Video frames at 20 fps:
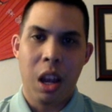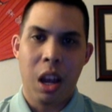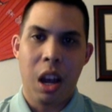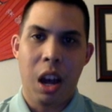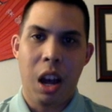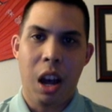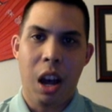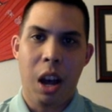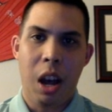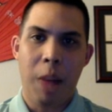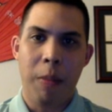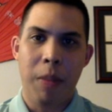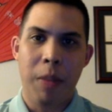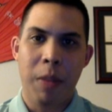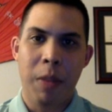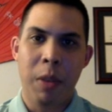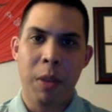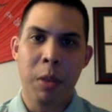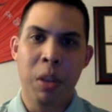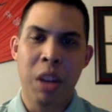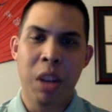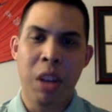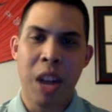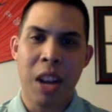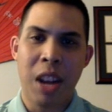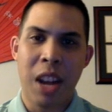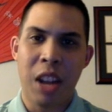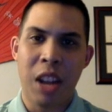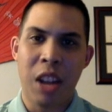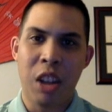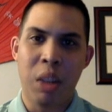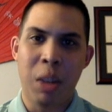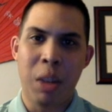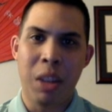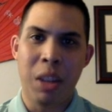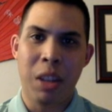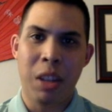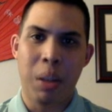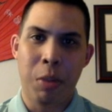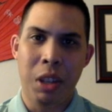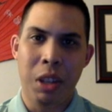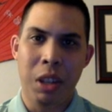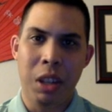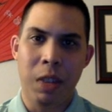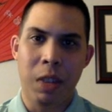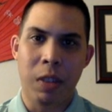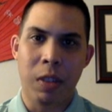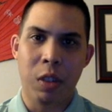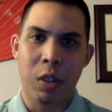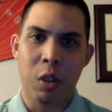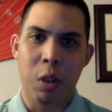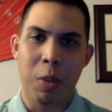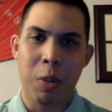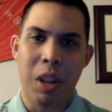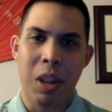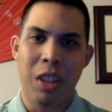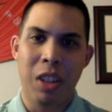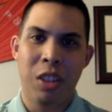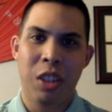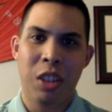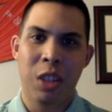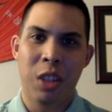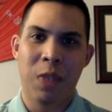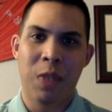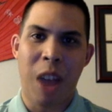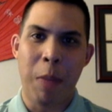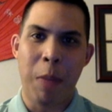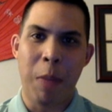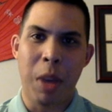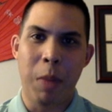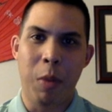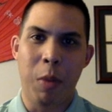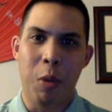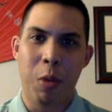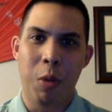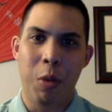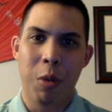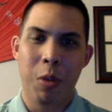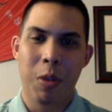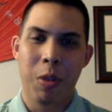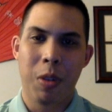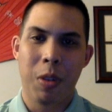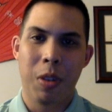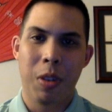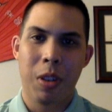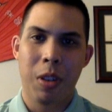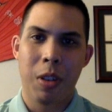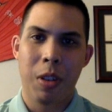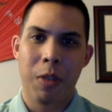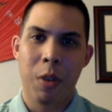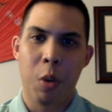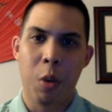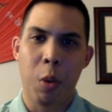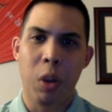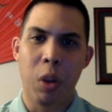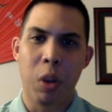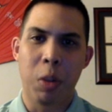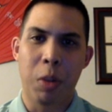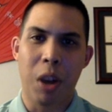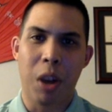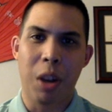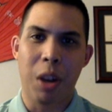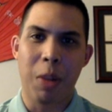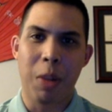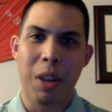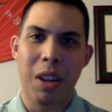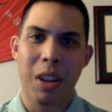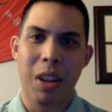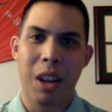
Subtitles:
If this was the United Nations, it would be a completely different story. But it's just 5 people from Norwegian Parliament.